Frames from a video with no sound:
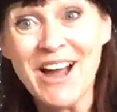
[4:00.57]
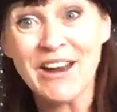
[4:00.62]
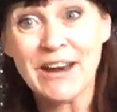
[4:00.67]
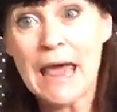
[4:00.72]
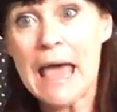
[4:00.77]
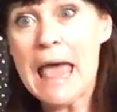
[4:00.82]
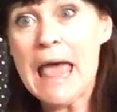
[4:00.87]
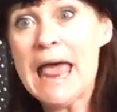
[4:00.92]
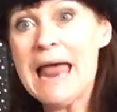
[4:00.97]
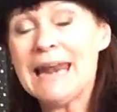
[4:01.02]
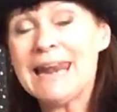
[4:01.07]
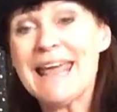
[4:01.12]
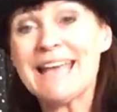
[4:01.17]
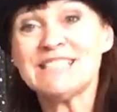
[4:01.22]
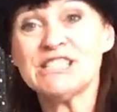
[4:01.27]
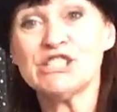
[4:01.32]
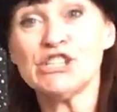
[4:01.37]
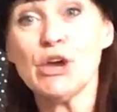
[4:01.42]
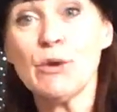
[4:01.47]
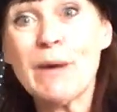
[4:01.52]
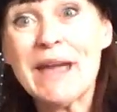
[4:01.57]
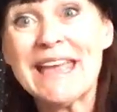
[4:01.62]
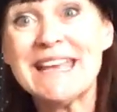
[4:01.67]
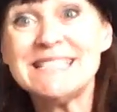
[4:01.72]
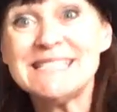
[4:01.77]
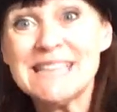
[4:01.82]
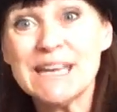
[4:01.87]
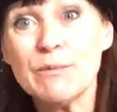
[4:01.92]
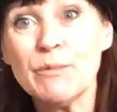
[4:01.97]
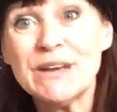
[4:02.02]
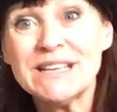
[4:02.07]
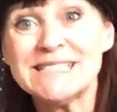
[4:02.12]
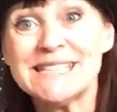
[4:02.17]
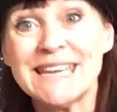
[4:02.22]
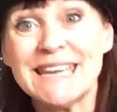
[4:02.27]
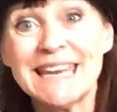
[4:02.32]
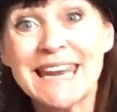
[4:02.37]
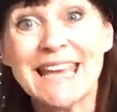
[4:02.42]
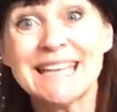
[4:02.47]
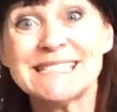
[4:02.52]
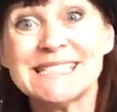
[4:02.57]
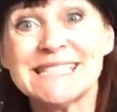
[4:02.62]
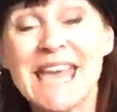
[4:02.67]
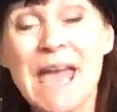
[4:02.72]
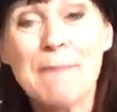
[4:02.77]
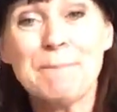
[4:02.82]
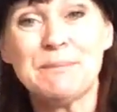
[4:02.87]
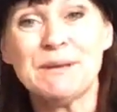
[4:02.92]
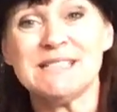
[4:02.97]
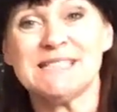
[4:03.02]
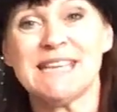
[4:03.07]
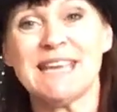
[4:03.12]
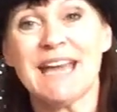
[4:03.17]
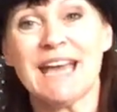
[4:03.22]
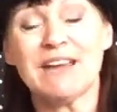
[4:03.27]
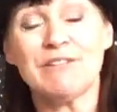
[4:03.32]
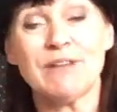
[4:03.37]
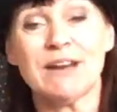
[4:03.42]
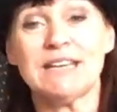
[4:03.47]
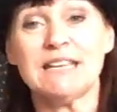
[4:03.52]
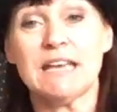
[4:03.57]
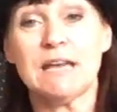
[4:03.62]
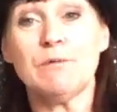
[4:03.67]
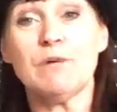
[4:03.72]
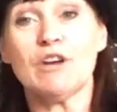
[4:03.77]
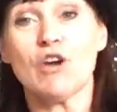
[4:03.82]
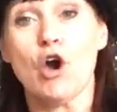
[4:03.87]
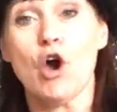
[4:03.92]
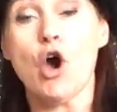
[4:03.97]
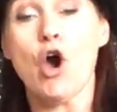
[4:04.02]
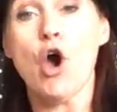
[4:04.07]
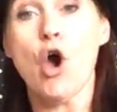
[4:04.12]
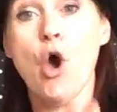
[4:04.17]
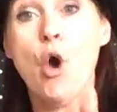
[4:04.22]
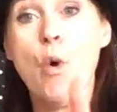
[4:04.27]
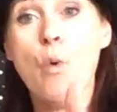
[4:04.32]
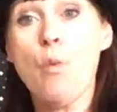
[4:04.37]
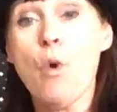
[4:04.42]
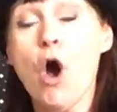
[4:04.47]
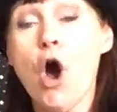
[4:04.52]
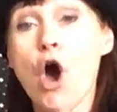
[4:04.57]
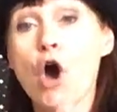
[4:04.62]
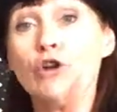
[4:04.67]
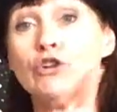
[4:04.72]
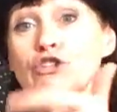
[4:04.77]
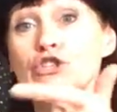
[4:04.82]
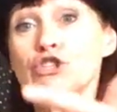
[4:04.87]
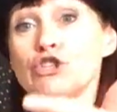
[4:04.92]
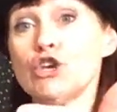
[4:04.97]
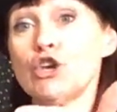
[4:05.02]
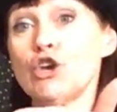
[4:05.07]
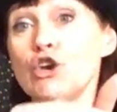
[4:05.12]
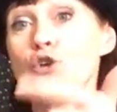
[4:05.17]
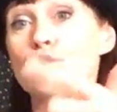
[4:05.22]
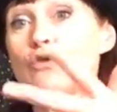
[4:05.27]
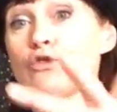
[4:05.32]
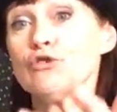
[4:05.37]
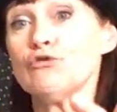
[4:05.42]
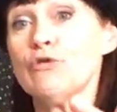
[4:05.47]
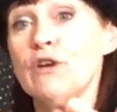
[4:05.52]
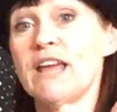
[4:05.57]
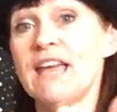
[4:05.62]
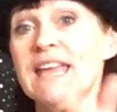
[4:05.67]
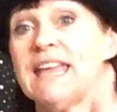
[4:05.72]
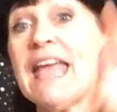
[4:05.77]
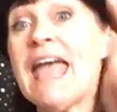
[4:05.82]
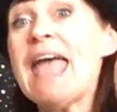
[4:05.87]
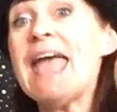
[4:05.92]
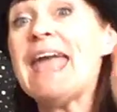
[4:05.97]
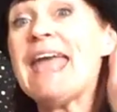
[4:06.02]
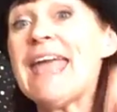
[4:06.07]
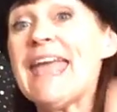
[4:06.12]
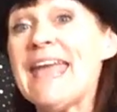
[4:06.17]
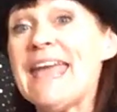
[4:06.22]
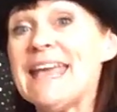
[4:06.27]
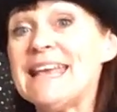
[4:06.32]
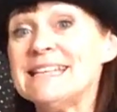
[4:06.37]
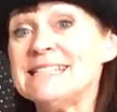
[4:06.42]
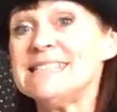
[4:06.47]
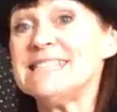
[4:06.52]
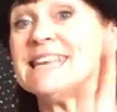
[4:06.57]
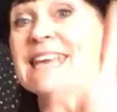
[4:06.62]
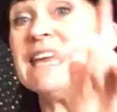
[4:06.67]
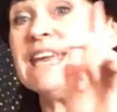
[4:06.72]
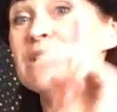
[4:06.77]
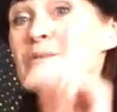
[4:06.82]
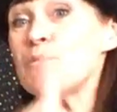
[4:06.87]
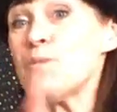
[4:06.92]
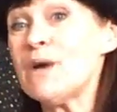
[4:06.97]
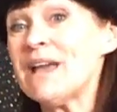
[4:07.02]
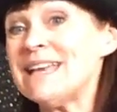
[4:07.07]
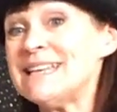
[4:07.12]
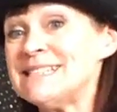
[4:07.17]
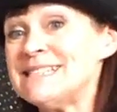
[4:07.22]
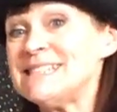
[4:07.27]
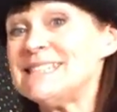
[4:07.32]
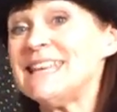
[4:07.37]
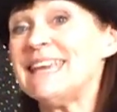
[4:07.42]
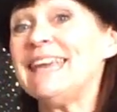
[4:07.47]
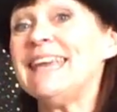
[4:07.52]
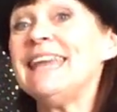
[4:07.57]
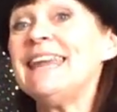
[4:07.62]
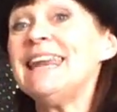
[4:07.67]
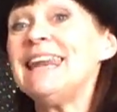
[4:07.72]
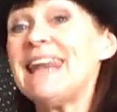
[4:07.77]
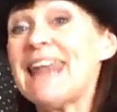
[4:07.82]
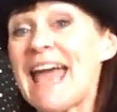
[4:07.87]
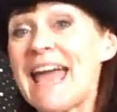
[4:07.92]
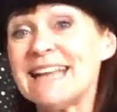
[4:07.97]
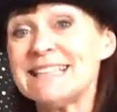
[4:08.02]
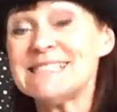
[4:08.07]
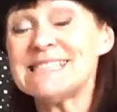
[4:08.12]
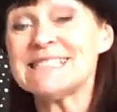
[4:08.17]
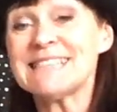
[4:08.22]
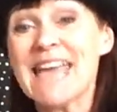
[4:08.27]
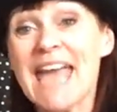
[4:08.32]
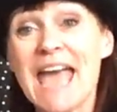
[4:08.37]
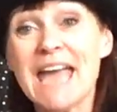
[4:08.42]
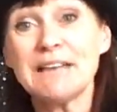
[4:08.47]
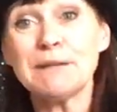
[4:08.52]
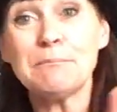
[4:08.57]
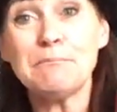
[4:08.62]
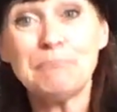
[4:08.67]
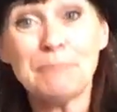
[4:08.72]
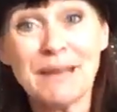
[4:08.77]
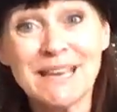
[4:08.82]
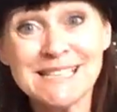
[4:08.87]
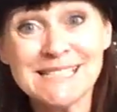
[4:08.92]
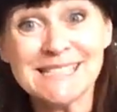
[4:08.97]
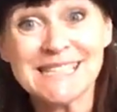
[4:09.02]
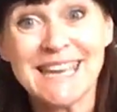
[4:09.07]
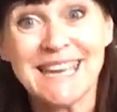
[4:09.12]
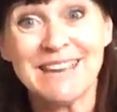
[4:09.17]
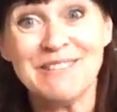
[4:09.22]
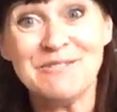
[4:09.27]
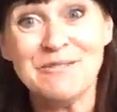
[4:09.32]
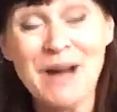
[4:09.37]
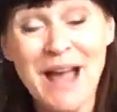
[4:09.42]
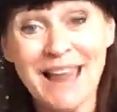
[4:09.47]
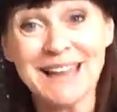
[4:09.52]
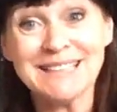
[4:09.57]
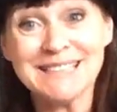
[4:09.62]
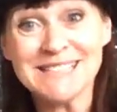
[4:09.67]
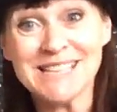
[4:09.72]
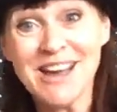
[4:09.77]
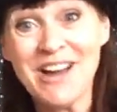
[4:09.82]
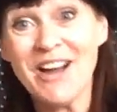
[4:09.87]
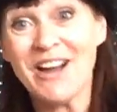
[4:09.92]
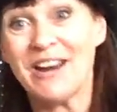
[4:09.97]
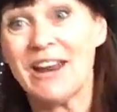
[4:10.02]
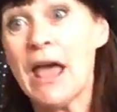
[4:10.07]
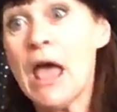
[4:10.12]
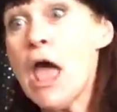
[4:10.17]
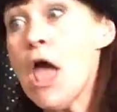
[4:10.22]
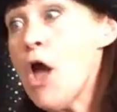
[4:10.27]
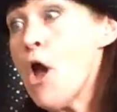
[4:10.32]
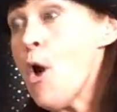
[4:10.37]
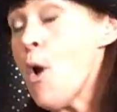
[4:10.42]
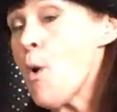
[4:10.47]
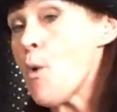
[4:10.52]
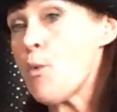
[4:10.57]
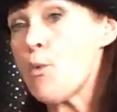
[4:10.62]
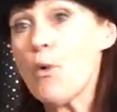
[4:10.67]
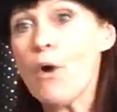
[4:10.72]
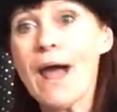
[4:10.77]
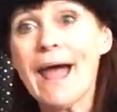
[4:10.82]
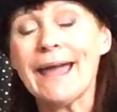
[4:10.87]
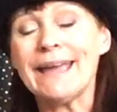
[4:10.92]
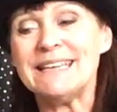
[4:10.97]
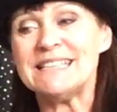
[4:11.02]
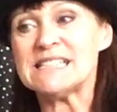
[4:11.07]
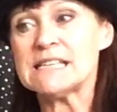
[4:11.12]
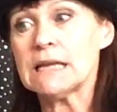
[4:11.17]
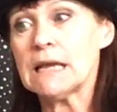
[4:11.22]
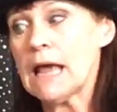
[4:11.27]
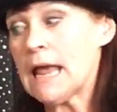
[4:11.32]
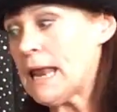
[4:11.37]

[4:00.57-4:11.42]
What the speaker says: done. Let's do Izzy Wizzy, let's get busy. Are you ready? Here we go. One, two, three. Izzy Wizzy, let's get busy. Well done. Right,